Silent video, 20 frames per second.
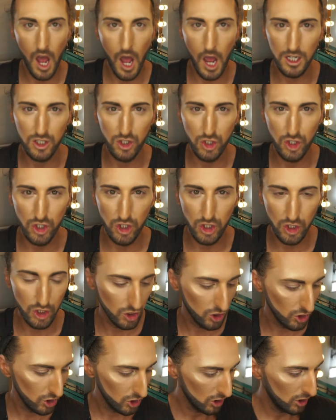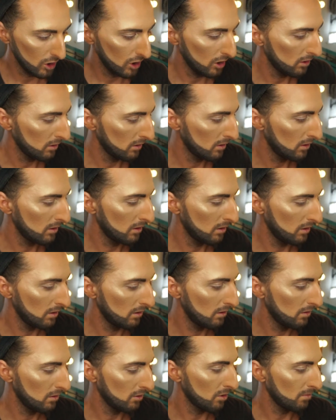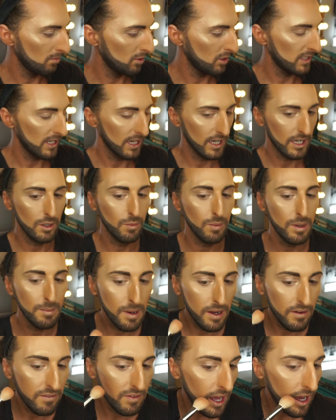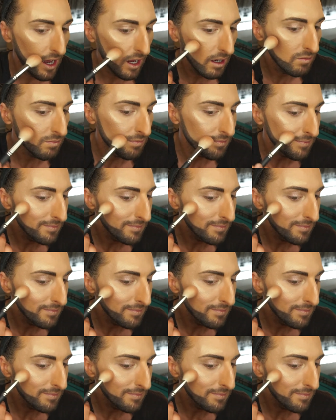Hush. So I'm just taking a wee bit of that,